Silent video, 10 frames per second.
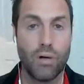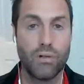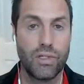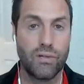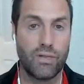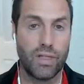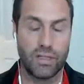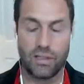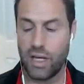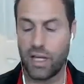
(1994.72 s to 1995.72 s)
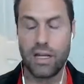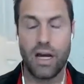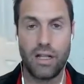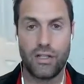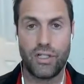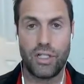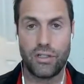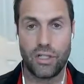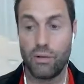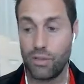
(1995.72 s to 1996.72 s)
of the psychology, it's
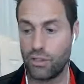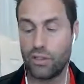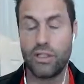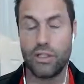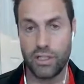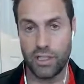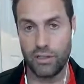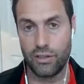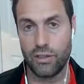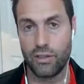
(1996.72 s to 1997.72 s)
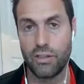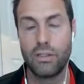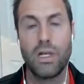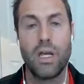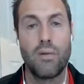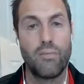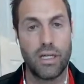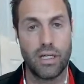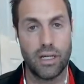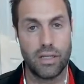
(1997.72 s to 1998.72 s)
always good to look internal,
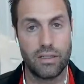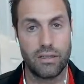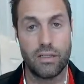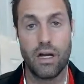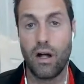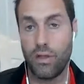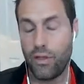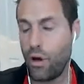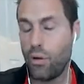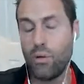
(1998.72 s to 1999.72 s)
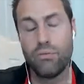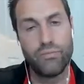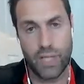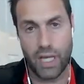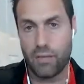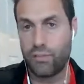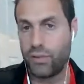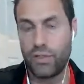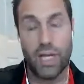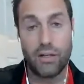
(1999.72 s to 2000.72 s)
because although
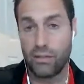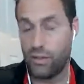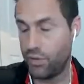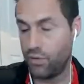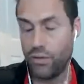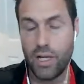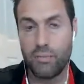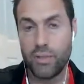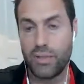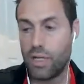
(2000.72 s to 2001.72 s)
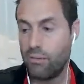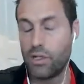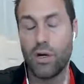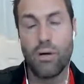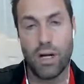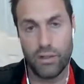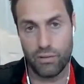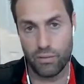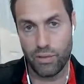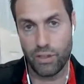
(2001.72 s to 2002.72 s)
10% or even 20% will go on to
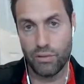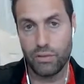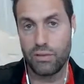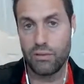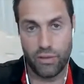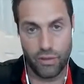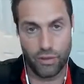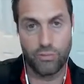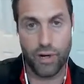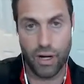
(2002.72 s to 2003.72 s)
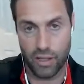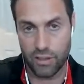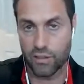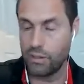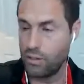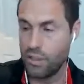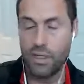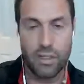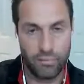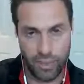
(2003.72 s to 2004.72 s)
abuse third parties or
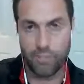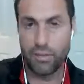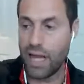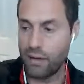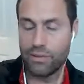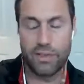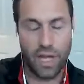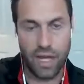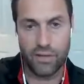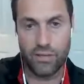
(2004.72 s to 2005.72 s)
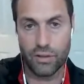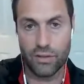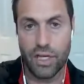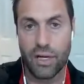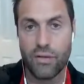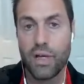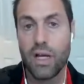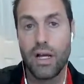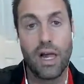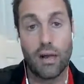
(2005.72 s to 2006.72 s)
people outside of yourself,
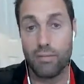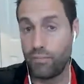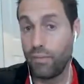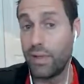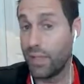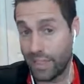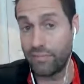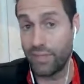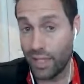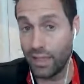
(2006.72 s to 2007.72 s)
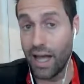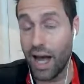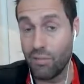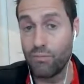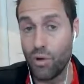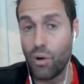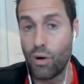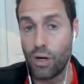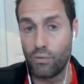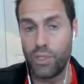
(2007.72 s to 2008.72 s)
like a lot more
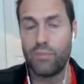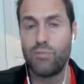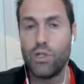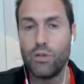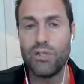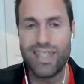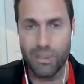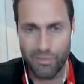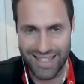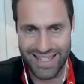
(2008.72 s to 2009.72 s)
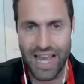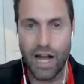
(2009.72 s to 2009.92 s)
would abuse themselves.